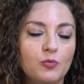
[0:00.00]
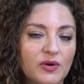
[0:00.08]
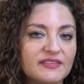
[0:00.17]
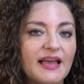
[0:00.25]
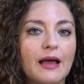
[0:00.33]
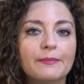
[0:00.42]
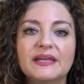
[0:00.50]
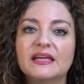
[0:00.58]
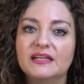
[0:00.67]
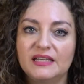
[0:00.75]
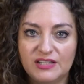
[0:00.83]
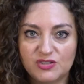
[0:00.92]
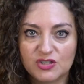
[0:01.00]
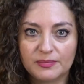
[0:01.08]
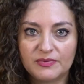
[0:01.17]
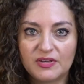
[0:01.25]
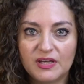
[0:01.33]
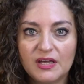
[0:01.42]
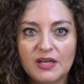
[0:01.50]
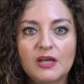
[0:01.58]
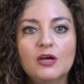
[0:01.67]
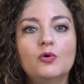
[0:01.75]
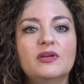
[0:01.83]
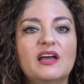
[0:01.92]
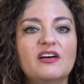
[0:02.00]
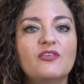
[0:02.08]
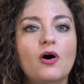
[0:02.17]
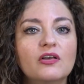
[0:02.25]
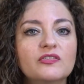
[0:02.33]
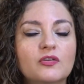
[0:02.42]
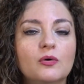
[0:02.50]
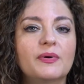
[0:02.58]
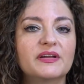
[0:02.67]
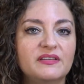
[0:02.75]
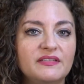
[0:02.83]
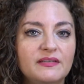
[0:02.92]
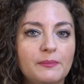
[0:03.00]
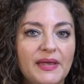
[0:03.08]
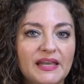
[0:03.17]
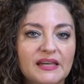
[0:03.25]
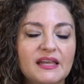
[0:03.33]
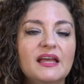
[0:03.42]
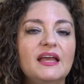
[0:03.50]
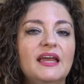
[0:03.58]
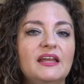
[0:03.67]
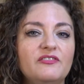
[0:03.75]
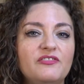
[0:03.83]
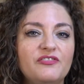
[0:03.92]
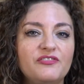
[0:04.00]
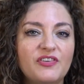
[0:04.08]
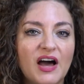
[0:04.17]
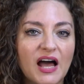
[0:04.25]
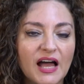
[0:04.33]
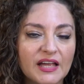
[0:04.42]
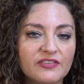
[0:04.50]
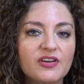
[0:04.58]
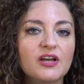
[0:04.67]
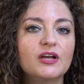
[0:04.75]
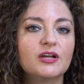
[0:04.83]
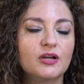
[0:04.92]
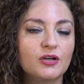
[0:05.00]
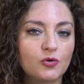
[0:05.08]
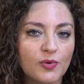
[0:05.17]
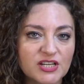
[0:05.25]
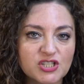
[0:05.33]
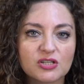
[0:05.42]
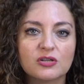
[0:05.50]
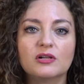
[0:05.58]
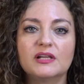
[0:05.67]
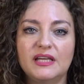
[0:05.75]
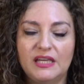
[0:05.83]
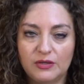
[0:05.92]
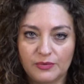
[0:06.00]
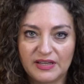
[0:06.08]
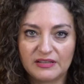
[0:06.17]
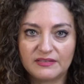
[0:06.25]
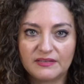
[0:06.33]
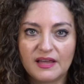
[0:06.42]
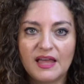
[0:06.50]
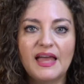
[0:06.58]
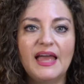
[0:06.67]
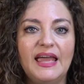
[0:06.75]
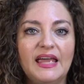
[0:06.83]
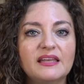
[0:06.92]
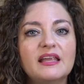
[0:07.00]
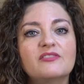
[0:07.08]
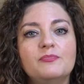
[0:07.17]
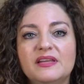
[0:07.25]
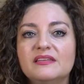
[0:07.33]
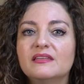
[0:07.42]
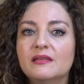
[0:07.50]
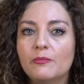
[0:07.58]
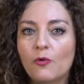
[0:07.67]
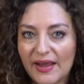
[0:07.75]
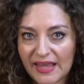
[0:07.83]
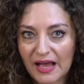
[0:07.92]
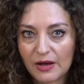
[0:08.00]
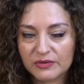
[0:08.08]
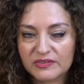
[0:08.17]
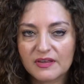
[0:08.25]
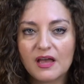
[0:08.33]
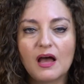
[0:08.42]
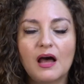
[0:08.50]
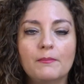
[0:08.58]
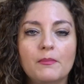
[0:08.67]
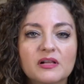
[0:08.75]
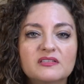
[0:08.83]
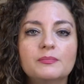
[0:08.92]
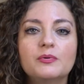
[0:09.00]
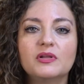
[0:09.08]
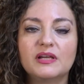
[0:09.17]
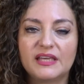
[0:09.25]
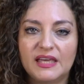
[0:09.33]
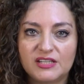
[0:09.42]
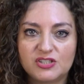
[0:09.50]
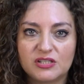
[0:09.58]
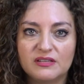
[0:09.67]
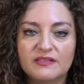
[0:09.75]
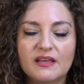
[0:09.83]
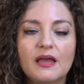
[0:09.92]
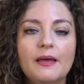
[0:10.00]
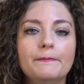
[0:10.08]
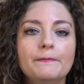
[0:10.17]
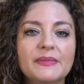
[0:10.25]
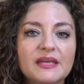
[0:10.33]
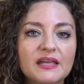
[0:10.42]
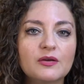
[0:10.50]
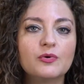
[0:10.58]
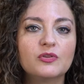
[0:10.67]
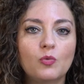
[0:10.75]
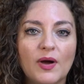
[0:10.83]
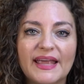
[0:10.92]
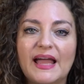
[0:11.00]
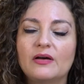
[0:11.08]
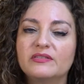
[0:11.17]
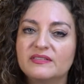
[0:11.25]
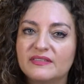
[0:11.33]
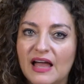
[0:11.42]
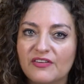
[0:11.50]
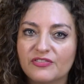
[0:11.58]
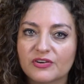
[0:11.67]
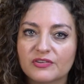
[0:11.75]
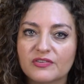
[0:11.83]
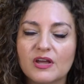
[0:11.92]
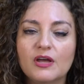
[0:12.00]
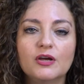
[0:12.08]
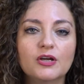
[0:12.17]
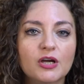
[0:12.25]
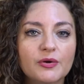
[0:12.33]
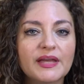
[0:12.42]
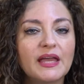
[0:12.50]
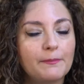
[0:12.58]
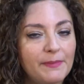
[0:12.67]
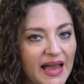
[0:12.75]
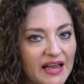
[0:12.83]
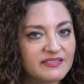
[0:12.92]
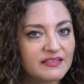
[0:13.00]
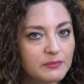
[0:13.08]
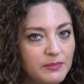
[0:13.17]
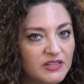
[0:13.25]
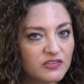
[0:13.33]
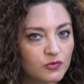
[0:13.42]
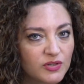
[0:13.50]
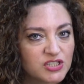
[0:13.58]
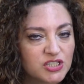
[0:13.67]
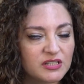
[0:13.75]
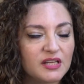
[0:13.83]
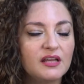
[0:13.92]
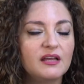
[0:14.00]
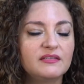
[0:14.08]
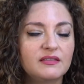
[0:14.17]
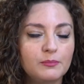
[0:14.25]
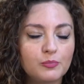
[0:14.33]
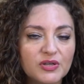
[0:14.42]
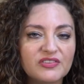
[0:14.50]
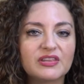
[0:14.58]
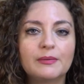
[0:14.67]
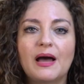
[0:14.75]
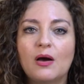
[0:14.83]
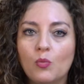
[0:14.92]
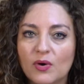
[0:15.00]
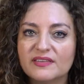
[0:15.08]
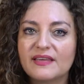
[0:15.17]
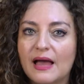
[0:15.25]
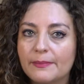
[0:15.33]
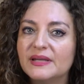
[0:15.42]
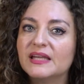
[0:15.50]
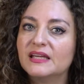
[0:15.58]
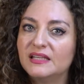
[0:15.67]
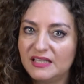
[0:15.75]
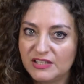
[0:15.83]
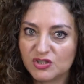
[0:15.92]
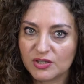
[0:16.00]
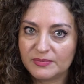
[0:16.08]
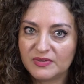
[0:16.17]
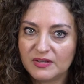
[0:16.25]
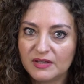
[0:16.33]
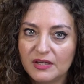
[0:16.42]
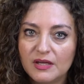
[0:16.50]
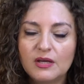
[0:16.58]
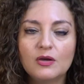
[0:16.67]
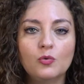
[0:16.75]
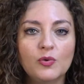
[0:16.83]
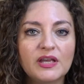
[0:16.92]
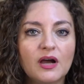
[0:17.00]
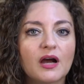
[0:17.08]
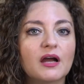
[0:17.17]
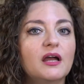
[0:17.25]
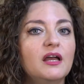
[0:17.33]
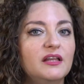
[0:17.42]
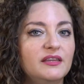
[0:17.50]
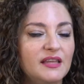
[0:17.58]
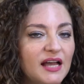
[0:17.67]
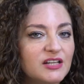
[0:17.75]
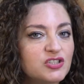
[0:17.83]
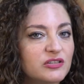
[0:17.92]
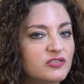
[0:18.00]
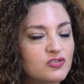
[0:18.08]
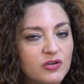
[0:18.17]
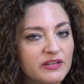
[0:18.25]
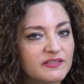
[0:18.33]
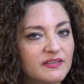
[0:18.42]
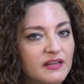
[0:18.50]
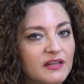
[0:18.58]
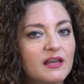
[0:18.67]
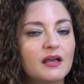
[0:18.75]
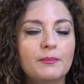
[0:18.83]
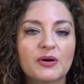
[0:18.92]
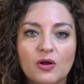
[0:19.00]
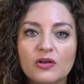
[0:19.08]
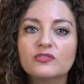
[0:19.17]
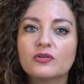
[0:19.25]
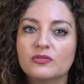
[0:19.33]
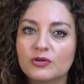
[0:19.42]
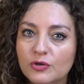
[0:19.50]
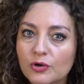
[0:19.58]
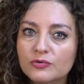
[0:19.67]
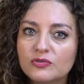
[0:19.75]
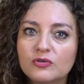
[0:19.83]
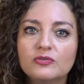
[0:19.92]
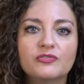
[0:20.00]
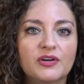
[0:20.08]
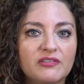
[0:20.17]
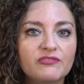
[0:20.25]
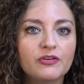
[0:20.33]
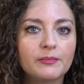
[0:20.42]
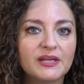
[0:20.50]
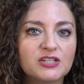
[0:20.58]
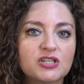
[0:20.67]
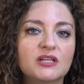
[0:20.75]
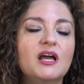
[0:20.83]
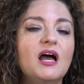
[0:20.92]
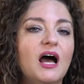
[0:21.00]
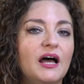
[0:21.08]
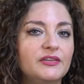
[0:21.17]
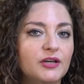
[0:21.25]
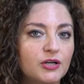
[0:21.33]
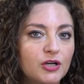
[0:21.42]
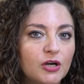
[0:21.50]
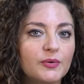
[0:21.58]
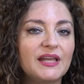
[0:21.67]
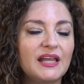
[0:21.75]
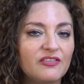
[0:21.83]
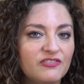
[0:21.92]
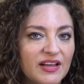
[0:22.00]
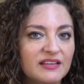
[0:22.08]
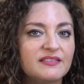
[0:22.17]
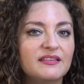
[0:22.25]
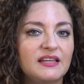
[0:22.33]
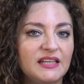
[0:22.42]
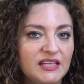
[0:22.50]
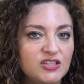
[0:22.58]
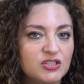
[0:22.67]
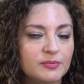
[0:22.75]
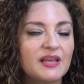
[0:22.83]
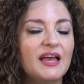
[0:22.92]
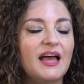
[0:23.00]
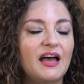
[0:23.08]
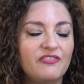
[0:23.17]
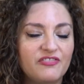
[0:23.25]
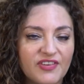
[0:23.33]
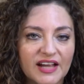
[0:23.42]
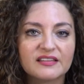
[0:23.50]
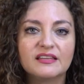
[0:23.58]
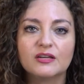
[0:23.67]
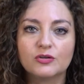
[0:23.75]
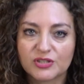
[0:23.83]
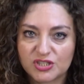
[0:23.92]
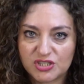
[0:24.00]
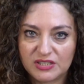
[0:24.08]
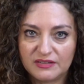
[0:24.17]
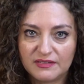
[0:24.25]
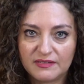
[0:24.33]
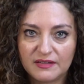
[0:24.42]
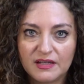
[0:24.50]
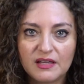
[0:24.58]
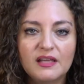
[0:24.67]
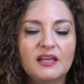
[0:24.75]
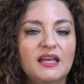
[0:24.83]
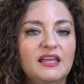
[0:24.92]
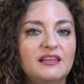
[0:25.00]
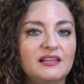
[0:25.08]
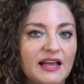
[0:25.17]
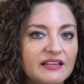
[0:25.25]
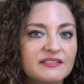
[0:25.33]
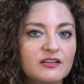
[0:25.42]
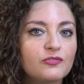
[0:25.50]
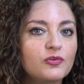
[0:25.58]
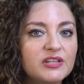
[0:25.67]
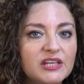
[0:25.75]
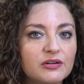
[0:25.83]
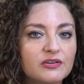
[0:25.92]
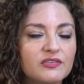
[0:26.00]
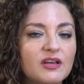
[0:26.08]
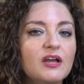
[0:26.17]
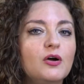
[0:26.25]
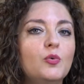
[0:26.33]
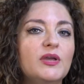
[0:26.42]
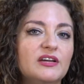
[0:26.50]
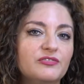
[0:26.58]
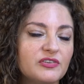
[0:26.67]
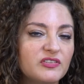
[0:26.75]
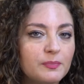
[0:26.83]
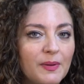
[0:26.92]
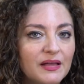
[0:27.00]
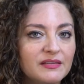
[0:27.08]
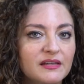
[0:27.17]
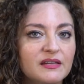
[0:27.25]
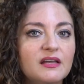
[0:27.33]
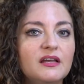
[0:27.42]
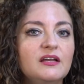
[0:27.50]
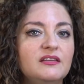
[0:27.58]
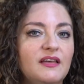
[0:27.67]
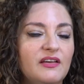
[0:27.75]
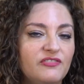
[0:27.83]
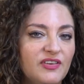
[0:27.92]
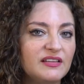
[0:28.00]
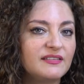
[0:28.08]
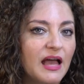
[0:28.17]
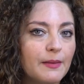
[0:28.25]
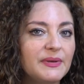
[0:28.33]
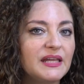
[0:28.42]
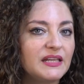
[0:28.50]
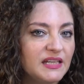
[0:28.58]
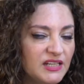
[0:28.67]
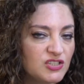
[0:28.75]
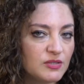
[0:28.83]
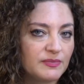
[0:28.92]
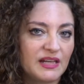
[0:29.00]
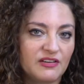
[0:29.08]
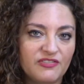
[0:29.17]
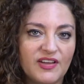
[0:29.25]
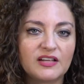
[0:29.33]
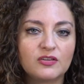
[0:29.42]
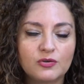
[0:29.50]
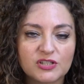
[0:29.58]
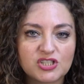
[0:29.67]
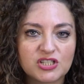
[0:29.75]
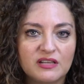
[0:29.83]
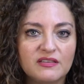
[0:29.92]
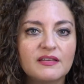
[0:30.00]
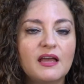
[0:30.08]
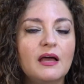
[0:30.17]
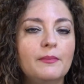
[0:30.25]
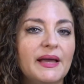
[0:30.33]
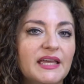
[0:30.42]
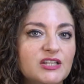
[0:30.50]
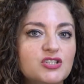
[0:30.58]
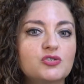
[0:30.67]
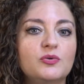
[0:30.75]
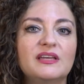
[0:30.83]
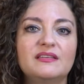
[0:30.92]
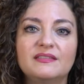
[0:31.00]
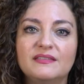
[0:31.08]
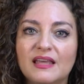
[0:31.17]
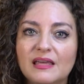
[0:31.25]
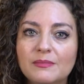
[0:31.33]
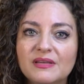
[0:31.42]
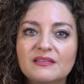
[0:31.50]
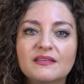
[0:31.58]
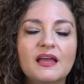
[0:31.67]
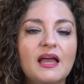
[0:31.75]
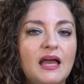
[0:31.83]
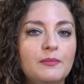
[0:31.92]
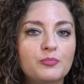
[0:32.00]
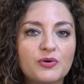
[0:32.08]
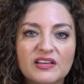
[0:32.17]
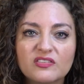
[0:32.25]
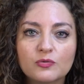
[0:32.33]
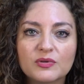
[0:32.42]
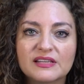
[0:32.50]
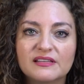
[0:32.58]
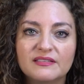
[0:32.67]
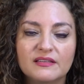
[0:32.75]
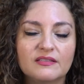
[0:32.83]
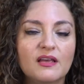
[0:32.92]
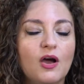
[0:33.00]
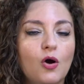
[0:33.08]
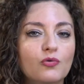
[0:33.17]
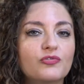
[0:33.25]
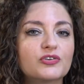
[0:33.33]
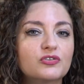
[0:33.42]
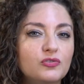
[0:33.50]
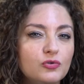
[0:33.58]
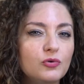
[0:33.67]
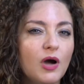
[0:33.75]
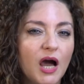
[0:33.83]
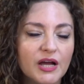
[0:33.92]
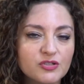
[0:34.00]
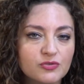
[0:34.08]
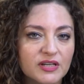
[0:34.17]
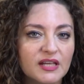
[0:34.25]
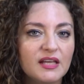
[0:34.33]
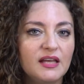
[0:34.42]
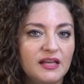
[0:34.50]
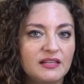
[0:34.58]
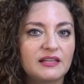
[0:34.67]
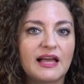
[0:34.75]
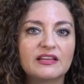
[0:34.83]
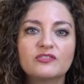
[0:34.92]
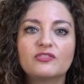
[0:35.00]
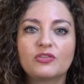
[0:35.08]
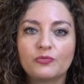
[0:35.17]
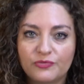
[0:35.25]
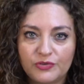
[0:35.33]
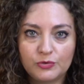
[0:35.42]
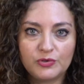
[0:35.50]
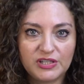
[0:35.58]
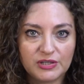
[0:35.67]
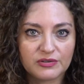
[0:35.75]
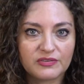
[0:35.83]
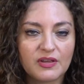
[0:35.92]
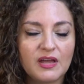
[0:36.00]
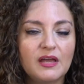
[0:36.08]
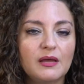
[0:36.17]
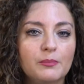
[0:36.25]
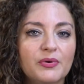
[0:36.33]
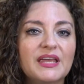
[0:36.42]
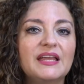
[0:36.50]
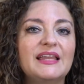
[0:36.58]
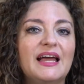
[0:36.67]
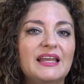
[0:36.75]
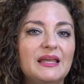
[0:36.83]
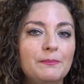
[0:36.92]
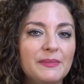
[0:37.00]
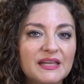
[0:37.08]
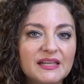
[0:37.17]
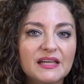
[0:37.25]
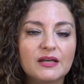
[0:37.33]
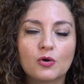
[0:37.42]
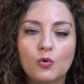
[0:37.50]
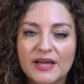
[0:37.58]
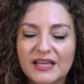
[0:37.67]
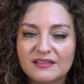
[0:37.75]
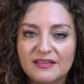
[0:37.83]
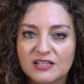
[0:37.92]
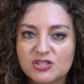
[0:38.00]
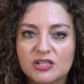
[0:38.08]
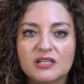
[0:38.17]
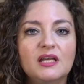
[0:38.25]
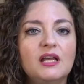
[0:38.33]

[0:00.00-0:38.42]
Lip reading: what's happening in Egypt. We have also participated in 5 congressional hearings and have been to the White House on multiple occasions, meeting with White House staffers, current and past administration, to brief them on what's happening in Egypt. We are not just trusted, but also the go-to for information on the current events in Egypt affecting Christians. In the last several years, we have responded to events happening in Egypt that affect Christians by issuing statements and press releases, over 200 in the last few years, bringing that immediate, quick attention